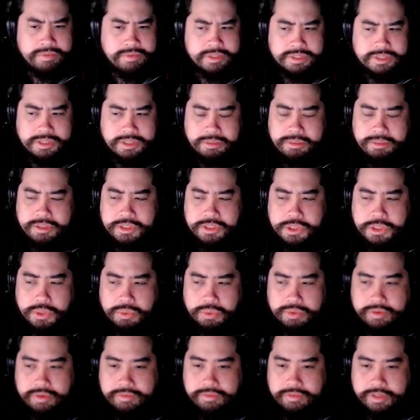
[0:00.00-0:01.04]
gonna be a
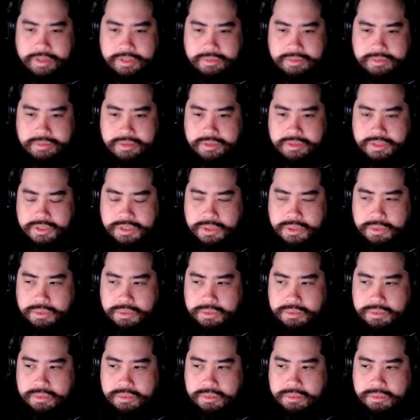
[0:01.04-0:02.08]
story event,
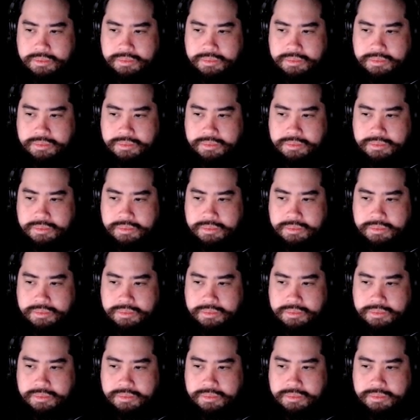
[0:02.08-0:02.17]
so